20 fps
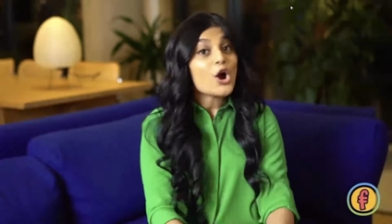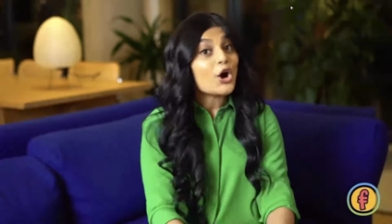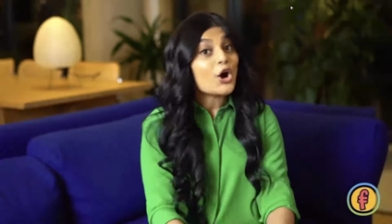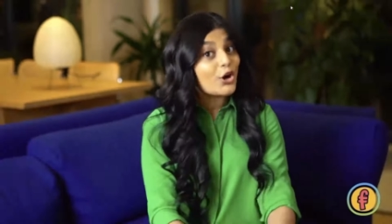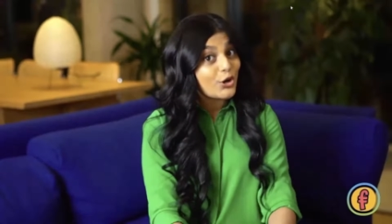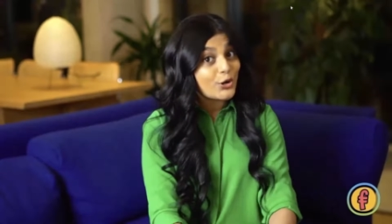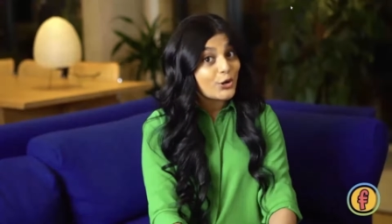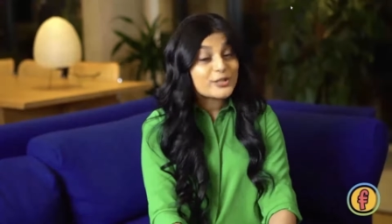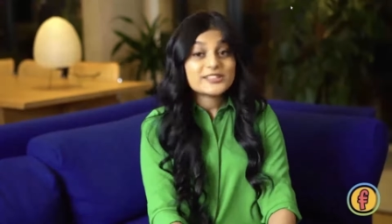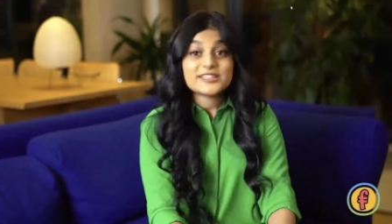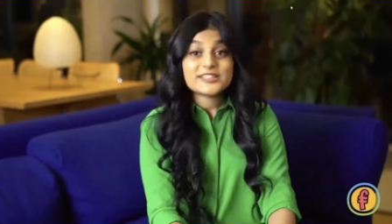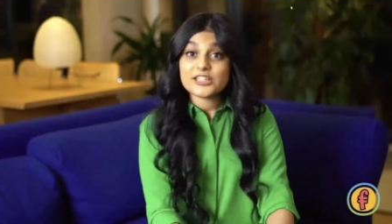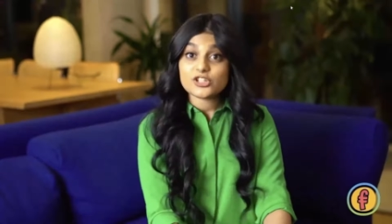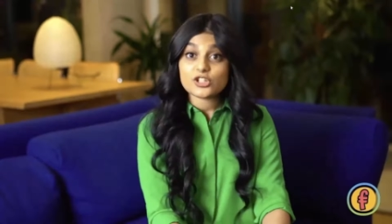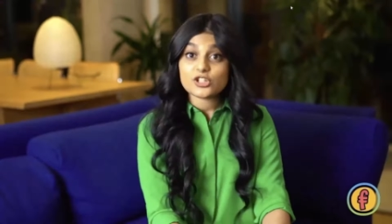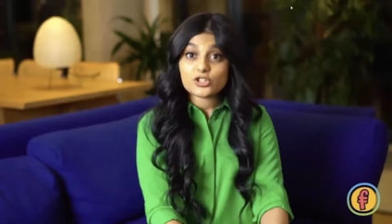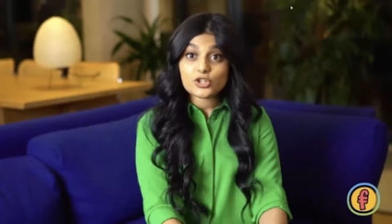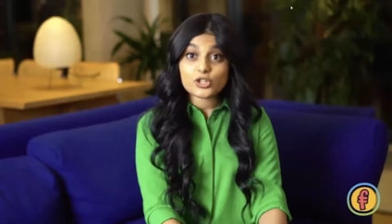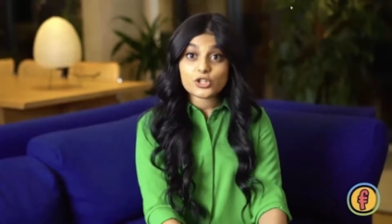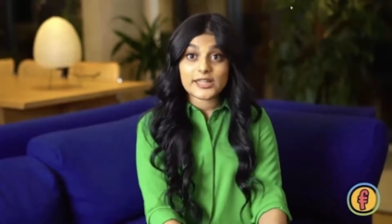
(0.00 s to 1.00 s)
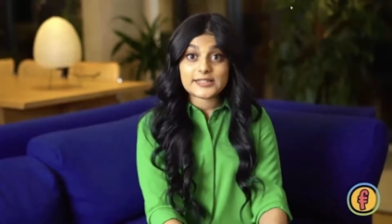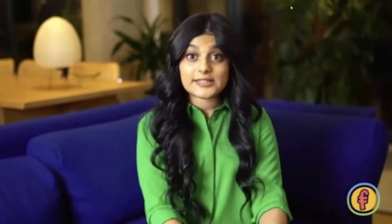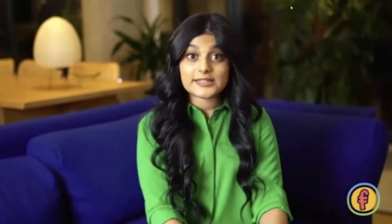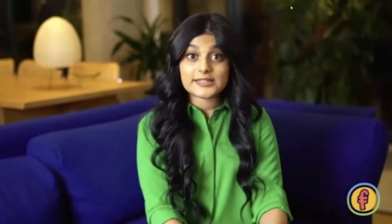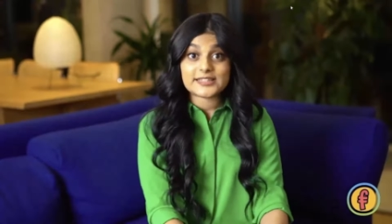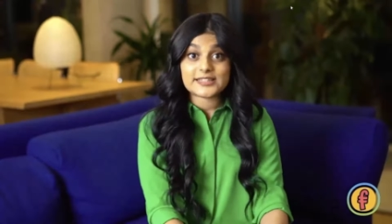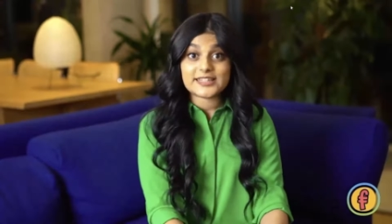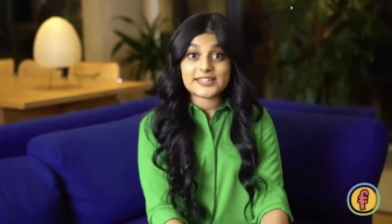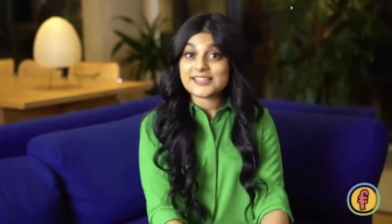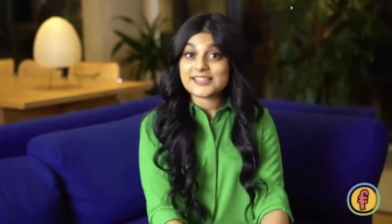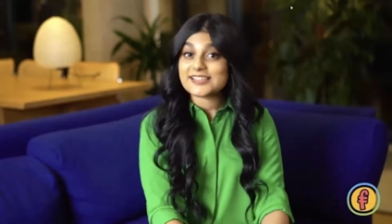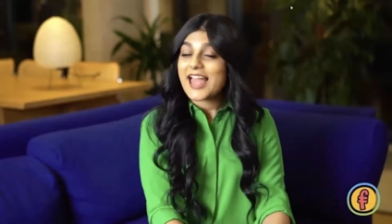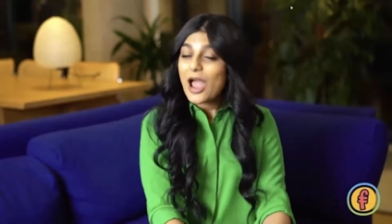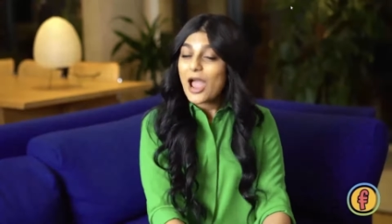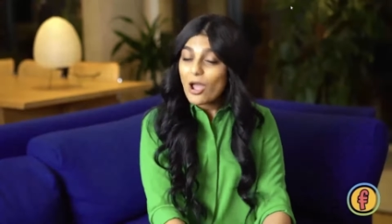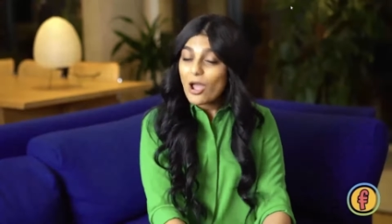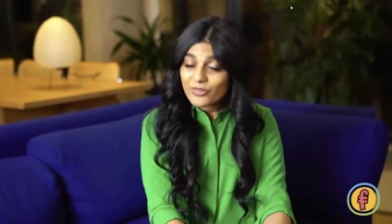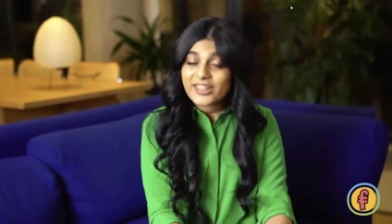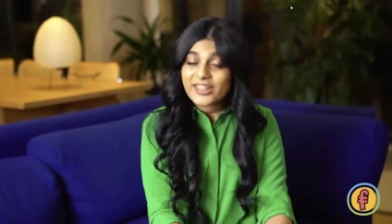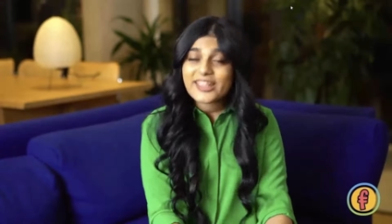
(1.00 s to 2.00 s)
Earn teaches your kids and teens
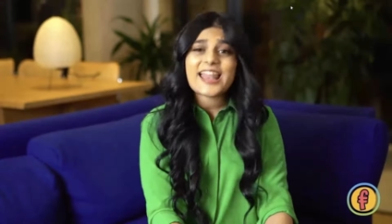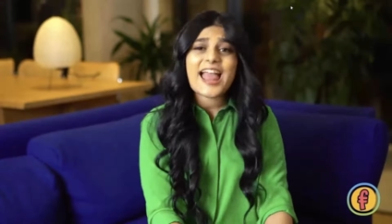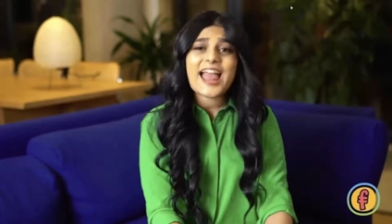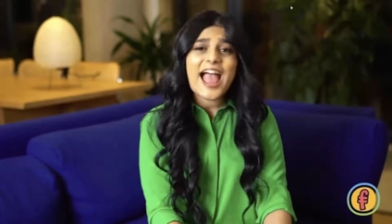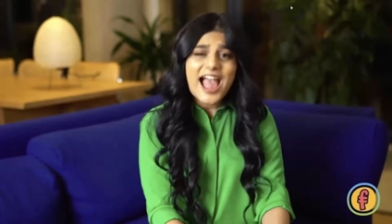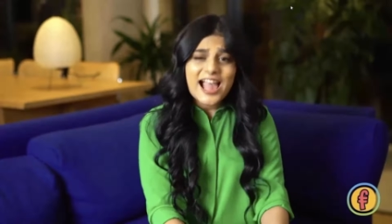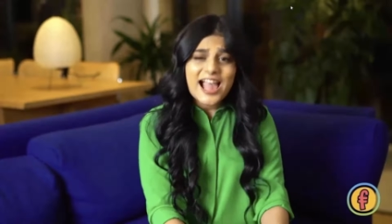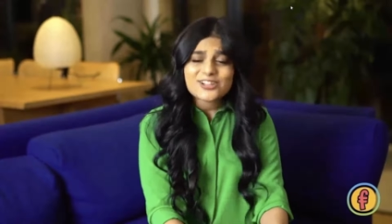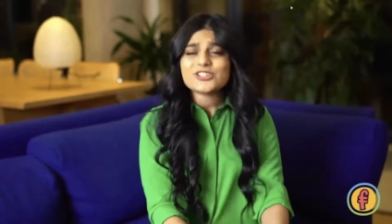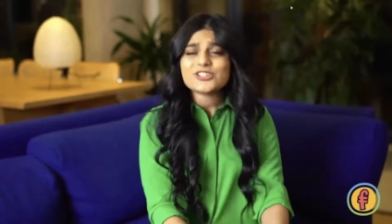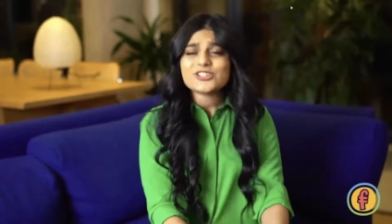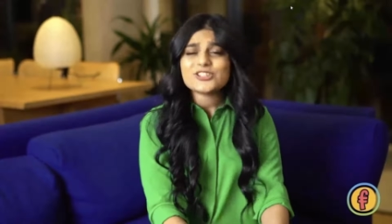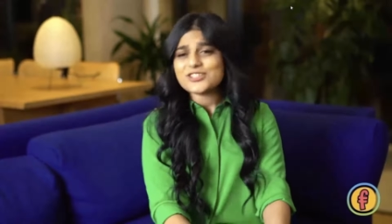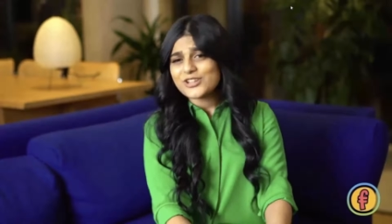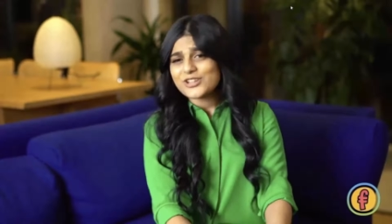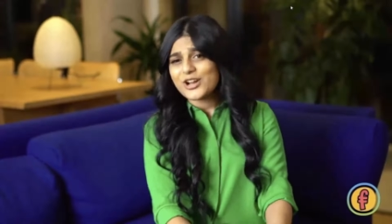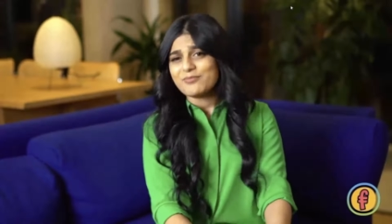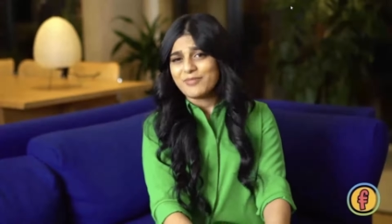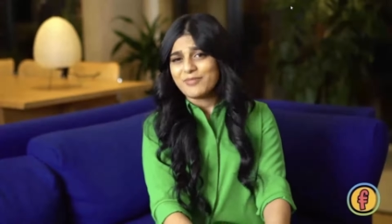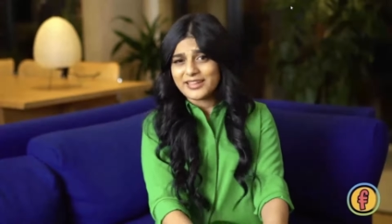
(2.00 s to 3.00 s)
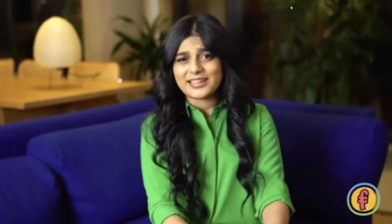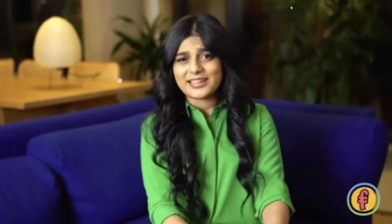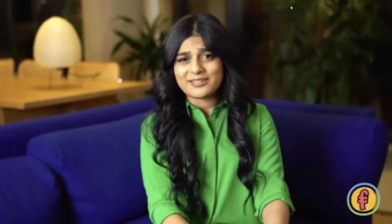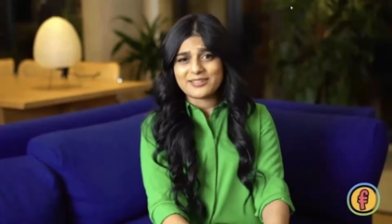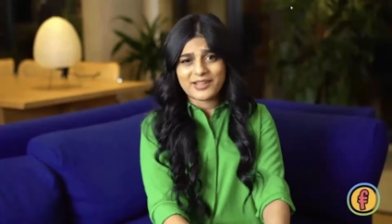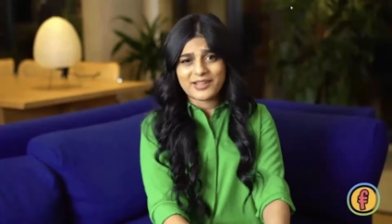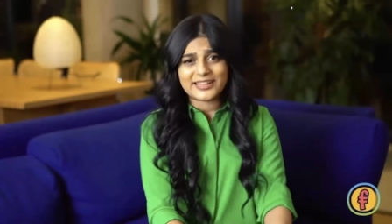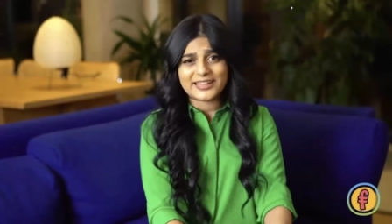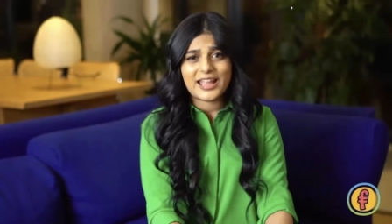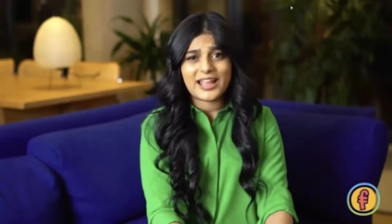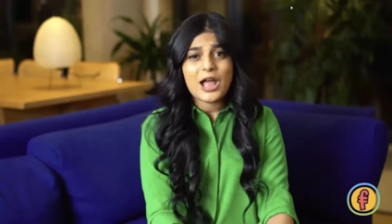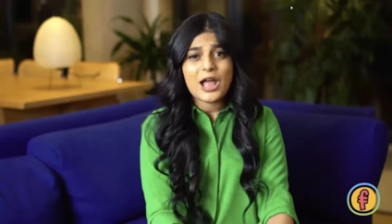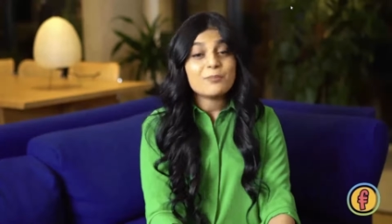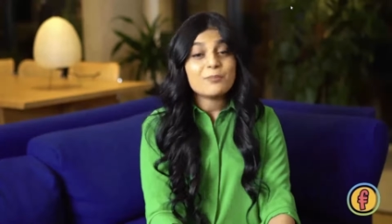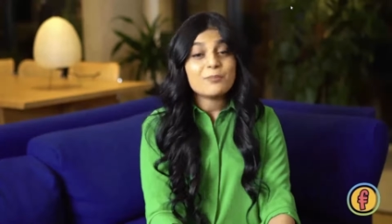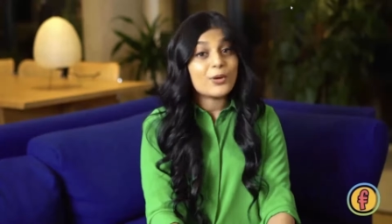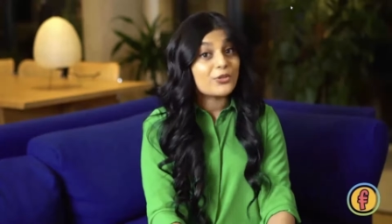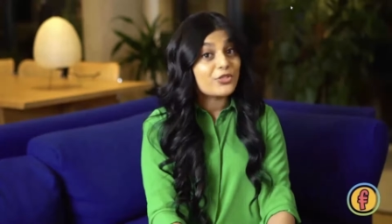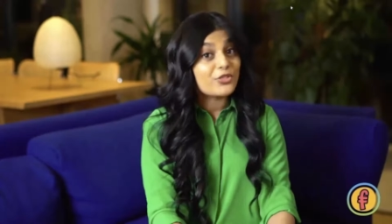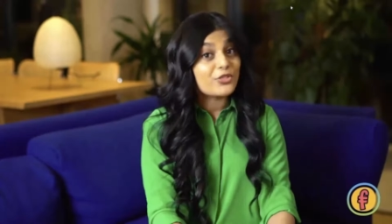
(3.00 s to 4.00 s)
how they can actually start making money,
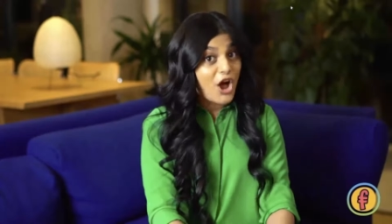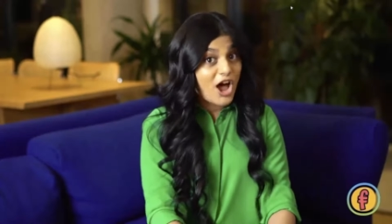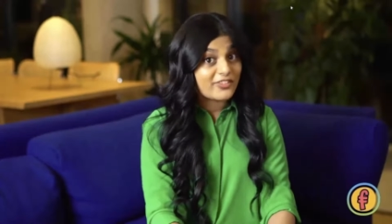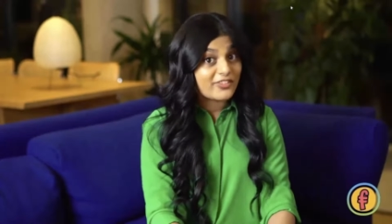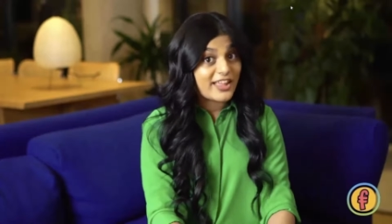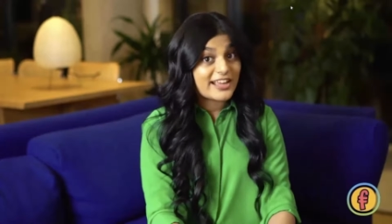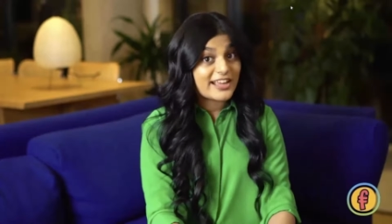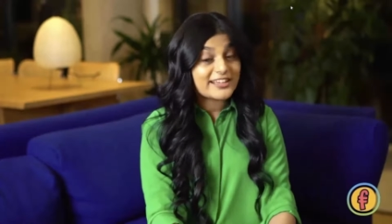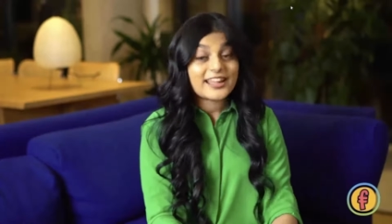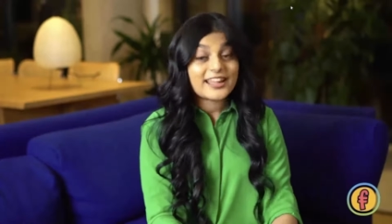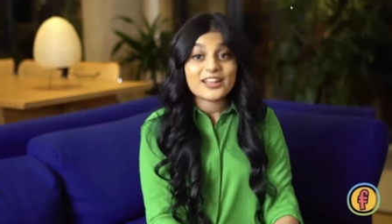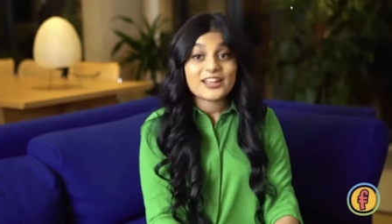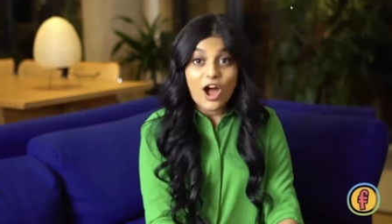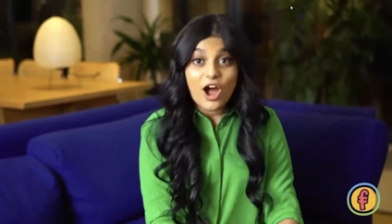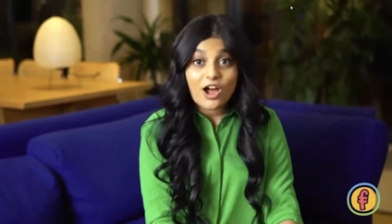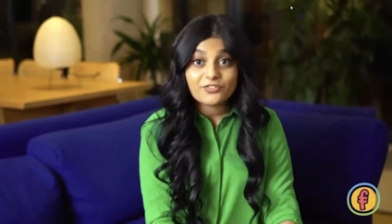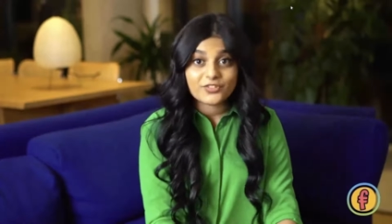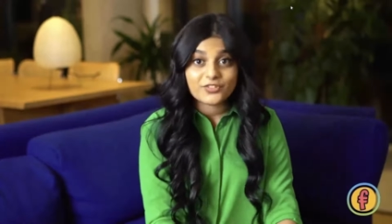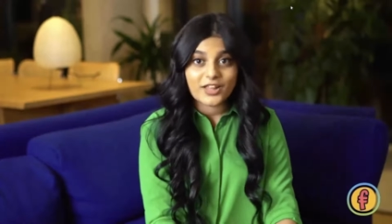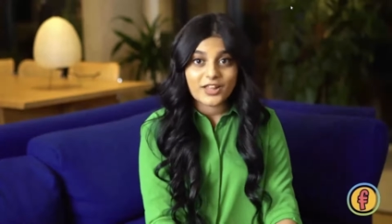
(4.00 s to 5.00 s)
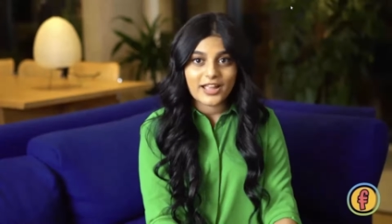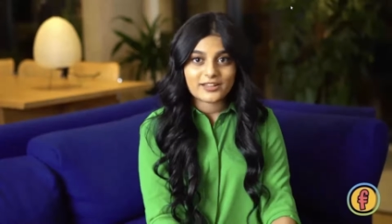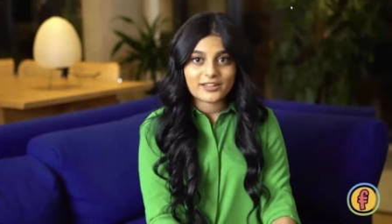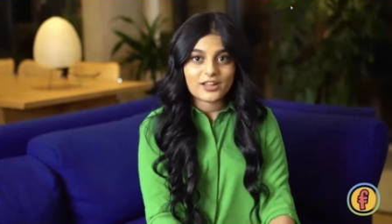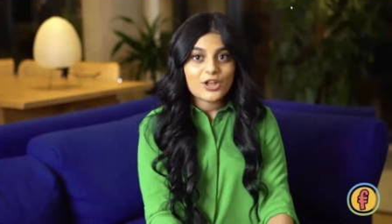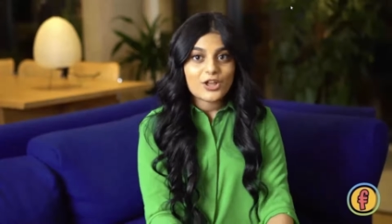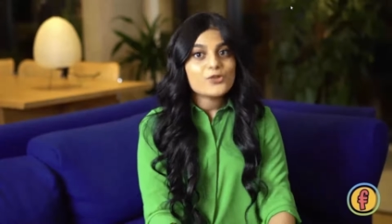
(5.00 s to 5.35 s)
both online and offline,